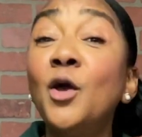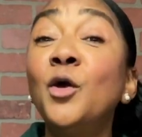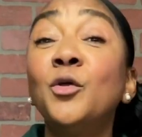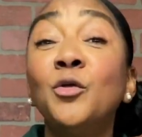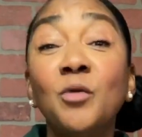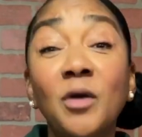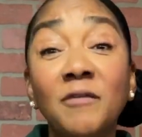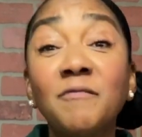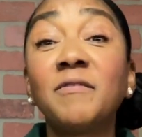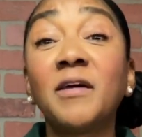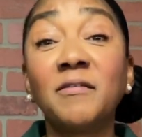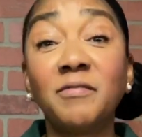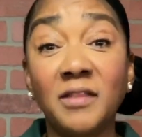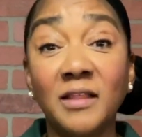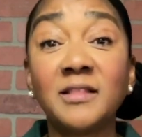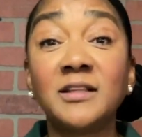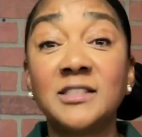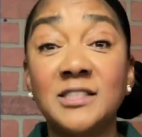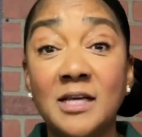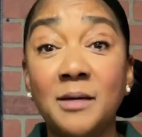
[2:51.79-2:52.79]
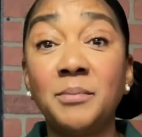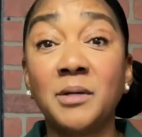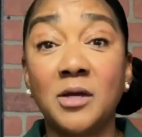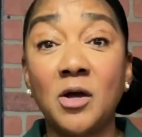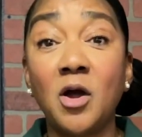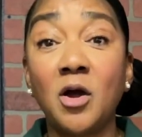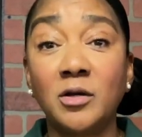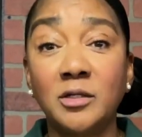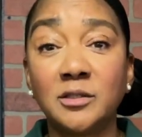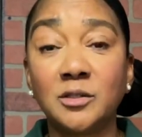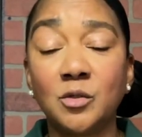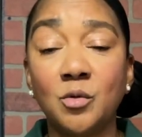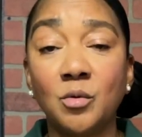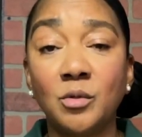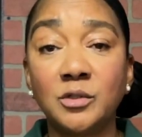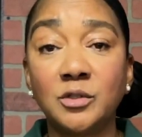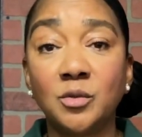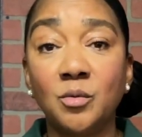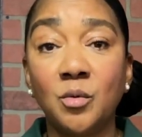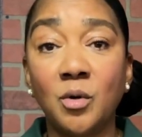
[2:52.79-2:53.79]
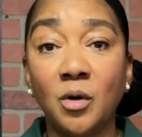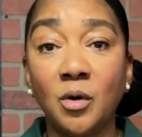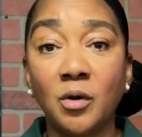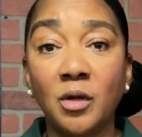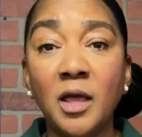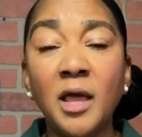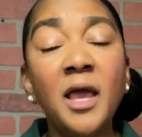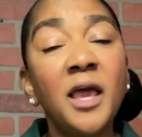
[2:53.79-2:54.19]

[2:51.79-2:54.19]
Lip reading: you have faith that the debit card is going to work.